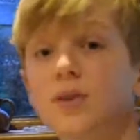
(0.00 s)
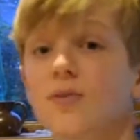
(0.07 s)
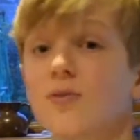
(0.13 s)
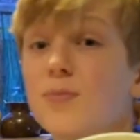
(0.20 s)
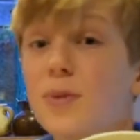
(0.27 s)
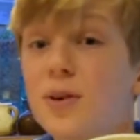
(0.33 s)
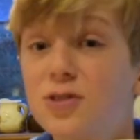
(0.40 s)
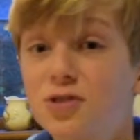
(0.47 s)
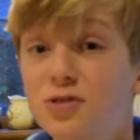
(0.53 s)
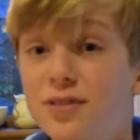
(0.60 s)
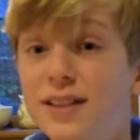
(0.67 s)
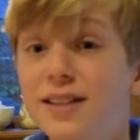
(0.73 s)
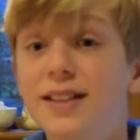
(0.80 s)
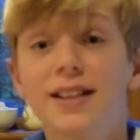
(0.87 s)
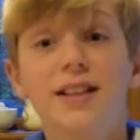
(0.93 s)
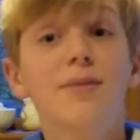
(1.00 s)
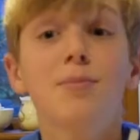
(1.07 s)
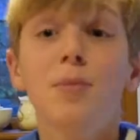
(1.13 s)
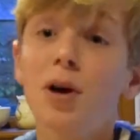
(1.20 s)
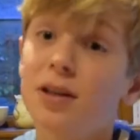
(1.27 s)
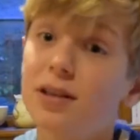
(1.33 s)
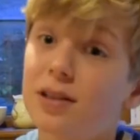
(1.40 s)
of margarine, and it
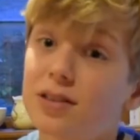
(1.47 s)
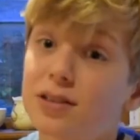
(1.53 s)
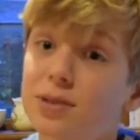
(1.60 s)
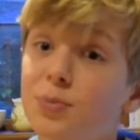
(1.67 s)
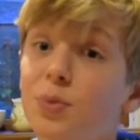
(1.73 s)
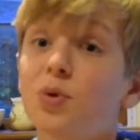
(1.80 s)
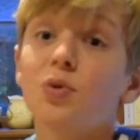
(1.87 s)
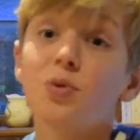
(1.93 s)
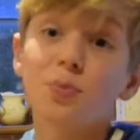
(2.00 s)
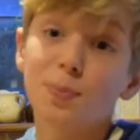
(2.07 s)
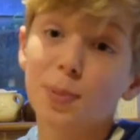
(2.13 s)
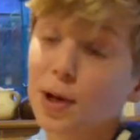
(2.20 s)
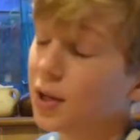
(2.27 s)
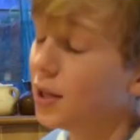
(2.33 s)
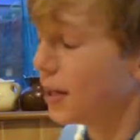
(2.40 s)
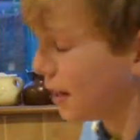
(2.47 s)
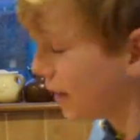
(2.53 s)
might look small, but